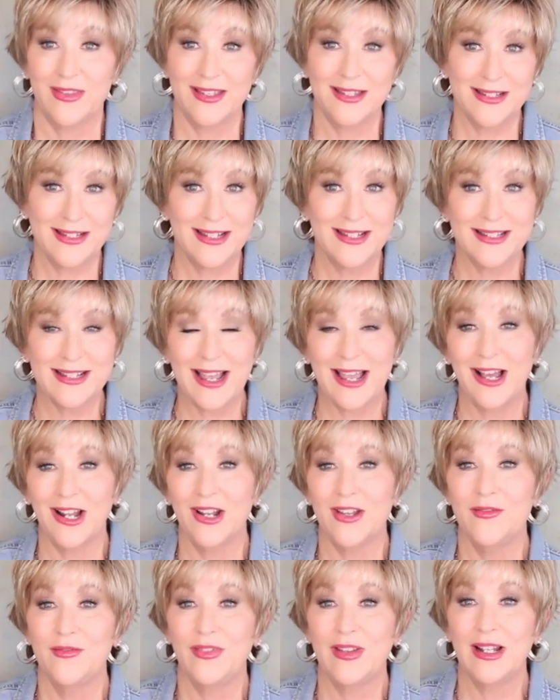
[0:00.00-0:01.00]
this is
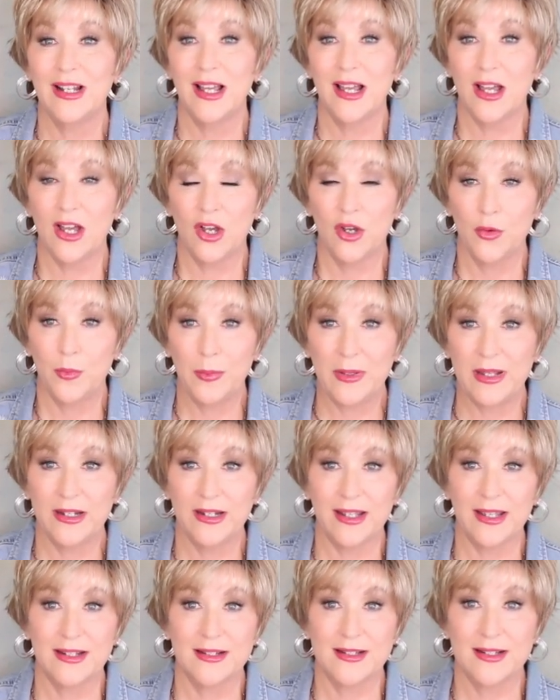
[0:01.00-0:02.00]
Ellen Wille
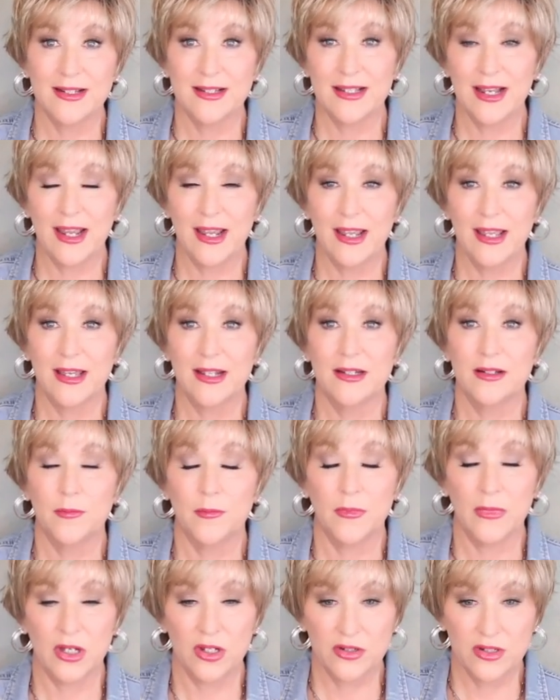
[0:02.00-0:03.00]
Open in
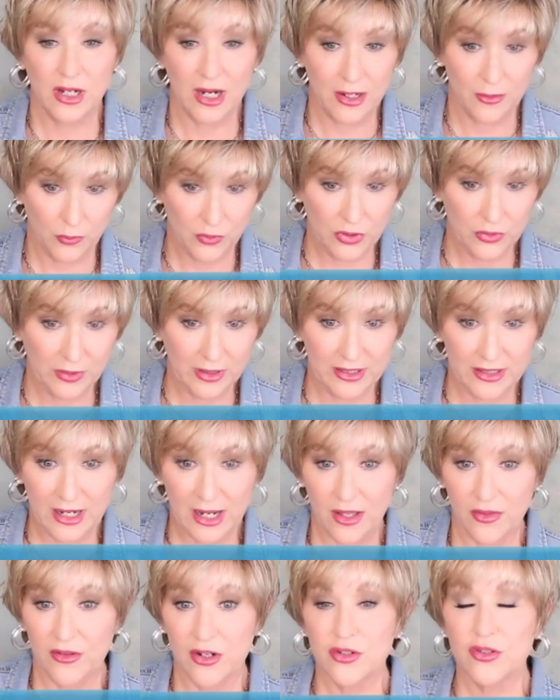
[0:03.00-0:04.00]
Sand Multi-Rooted.
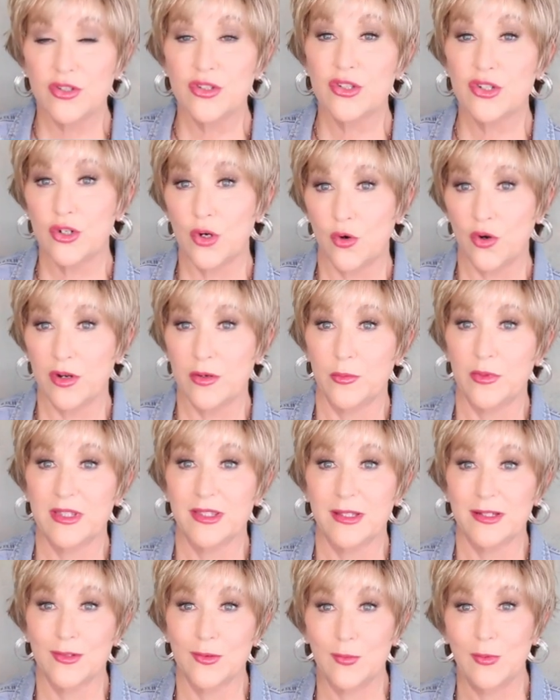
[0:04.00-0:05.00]
Now there's a story
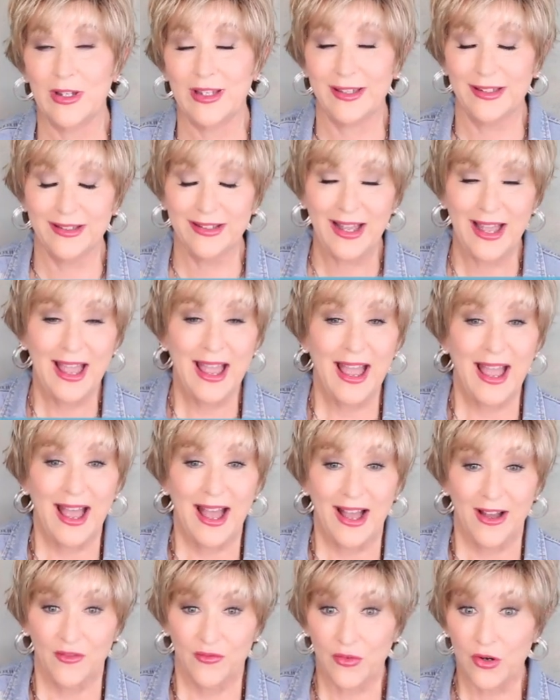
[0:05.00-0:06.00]
with this wig.
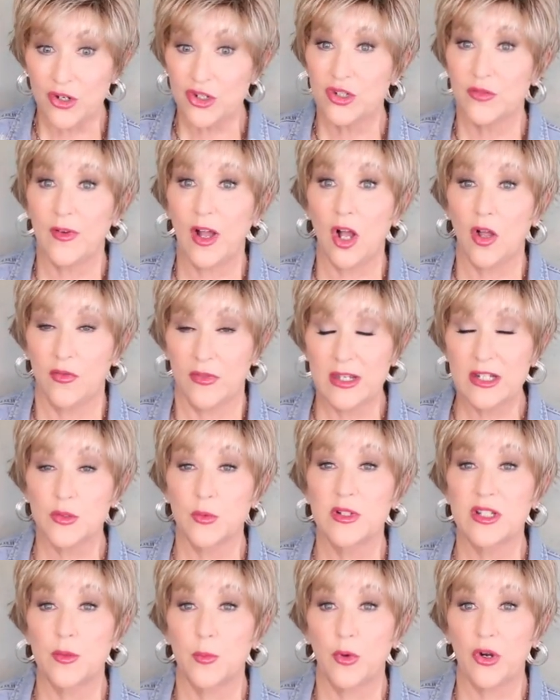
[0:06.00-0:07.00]
First of all, this
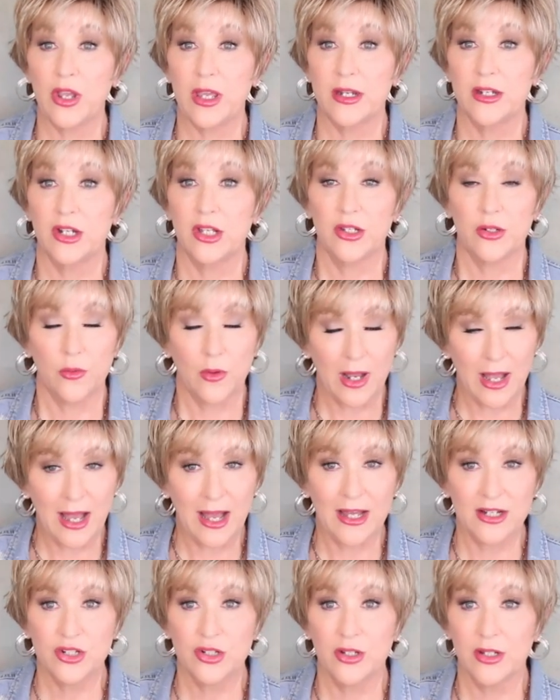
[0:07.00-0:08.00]
one's brand new.
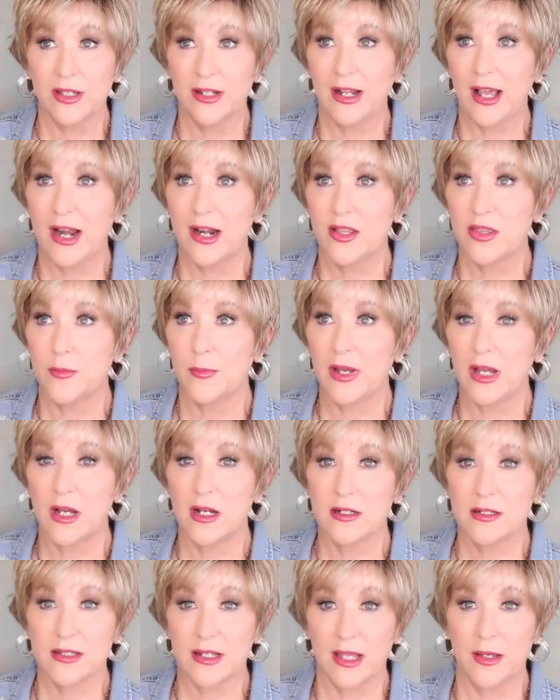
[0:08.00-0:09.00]
I took it out of the
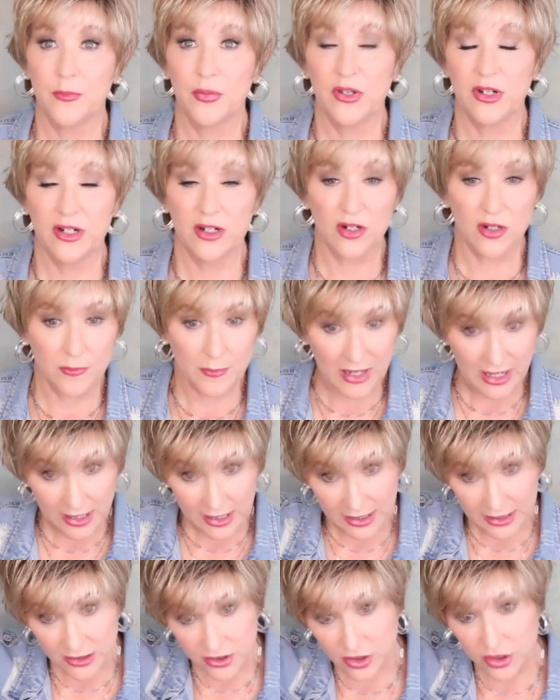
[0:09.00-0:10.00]
box and put it on my
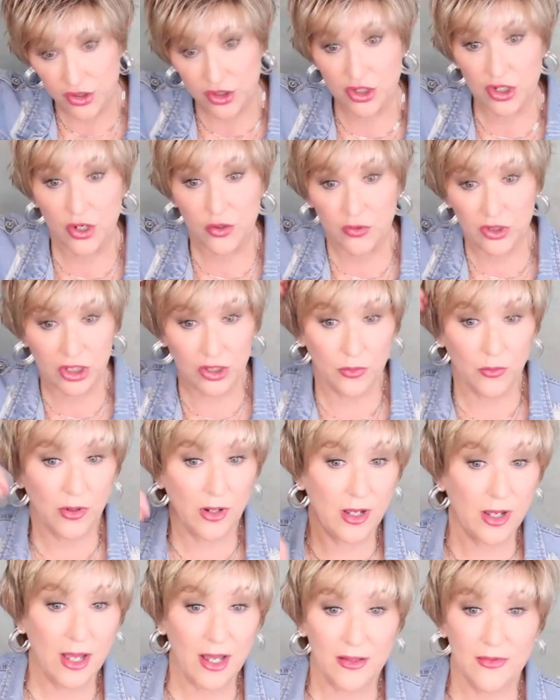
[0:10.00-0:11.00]
head to show you.
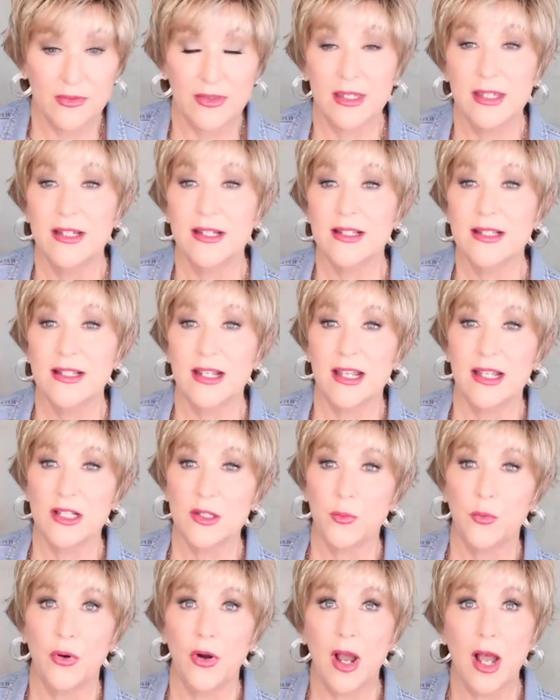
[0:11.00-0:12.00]
This
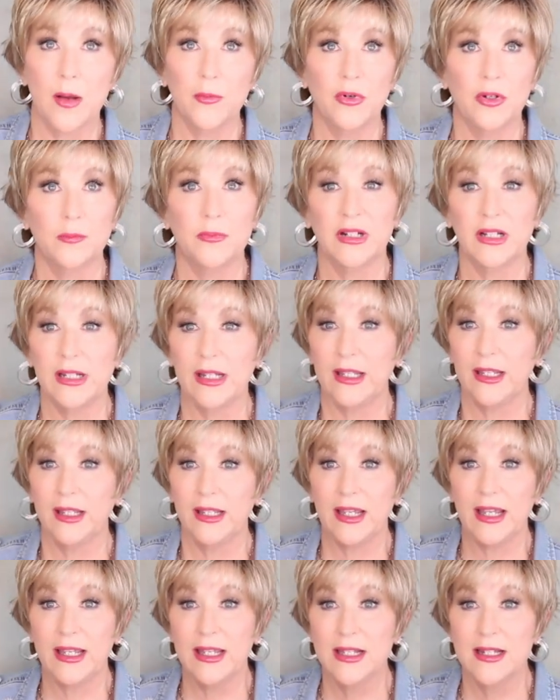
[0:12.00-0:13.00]
is
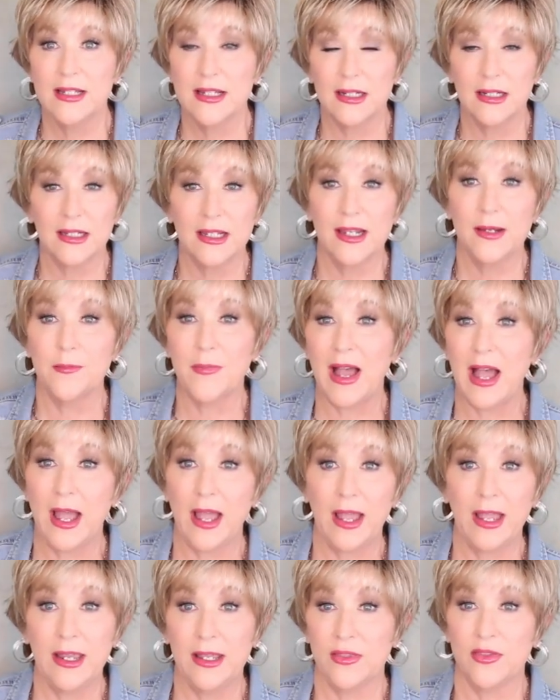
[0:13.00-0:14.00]
probably easily my
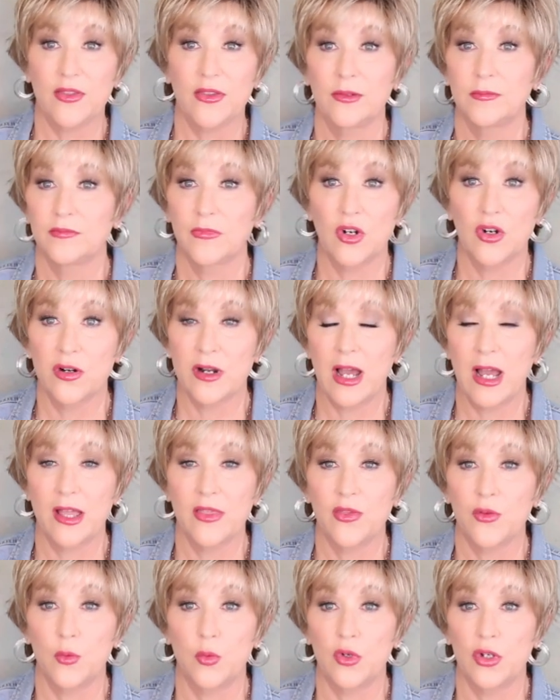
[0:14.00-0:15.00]
8th or
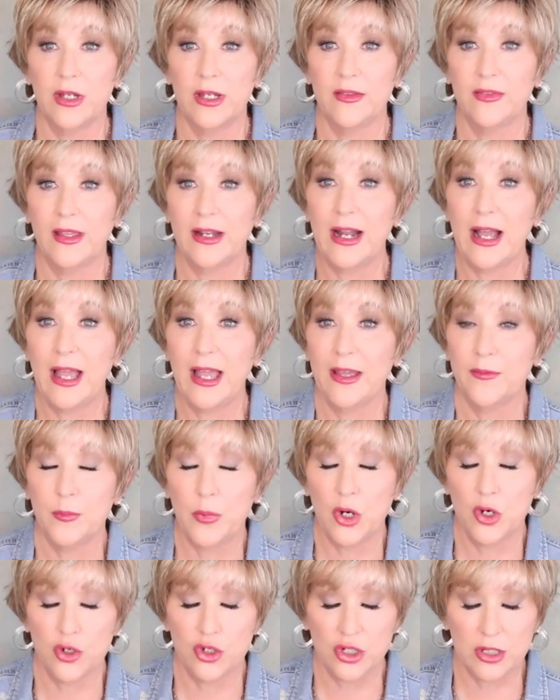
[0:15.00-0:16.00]
9th one that I
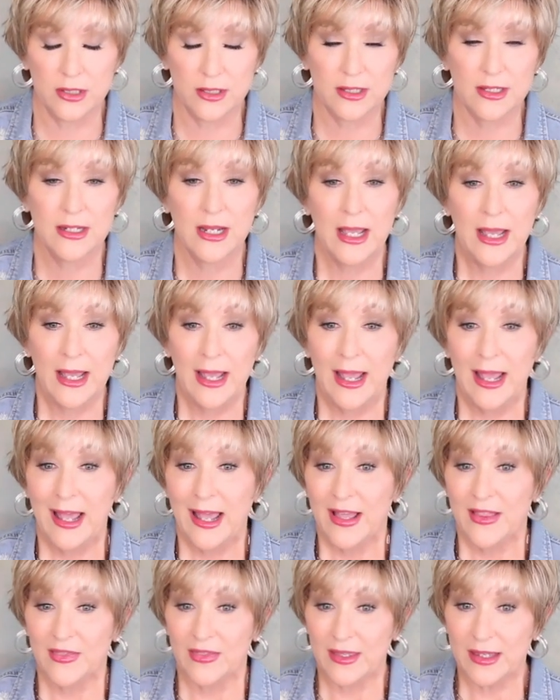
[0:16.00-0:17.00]
have purchased.
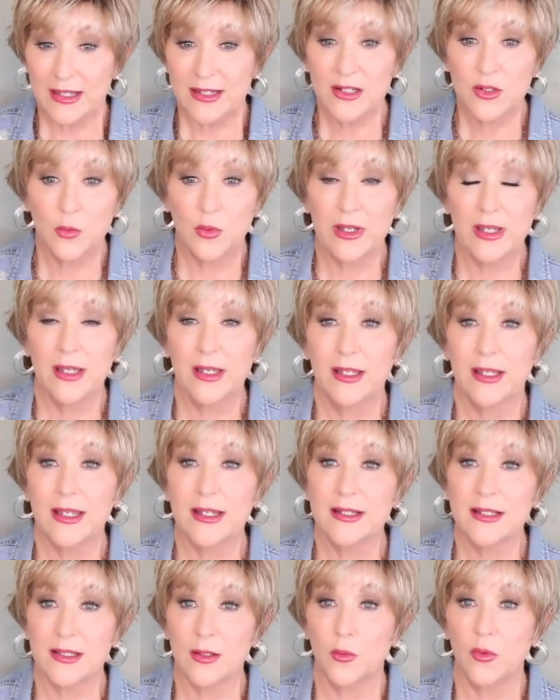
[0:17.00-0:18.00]
This wig
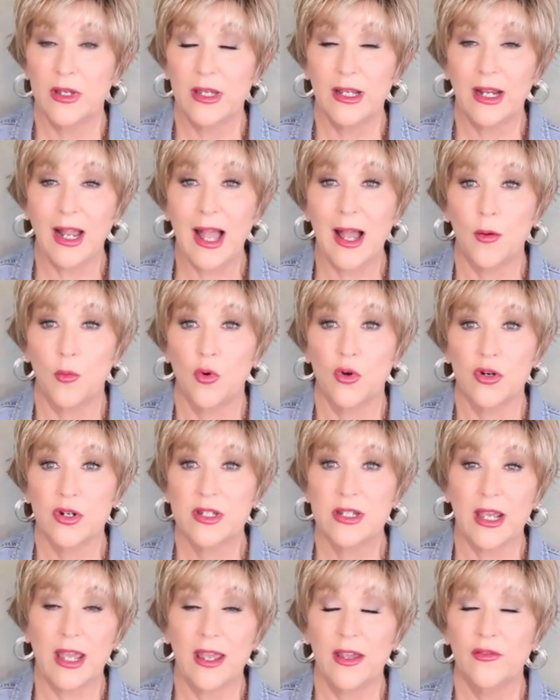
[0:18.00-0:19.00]
is the wig I wore
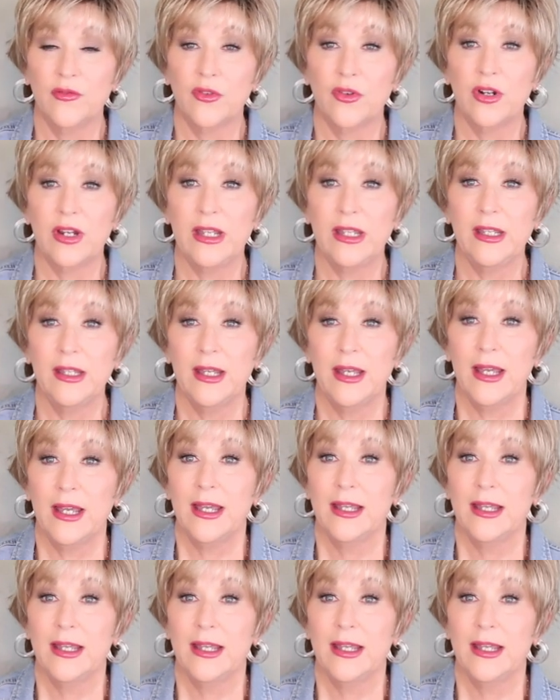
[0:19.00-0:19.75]
to every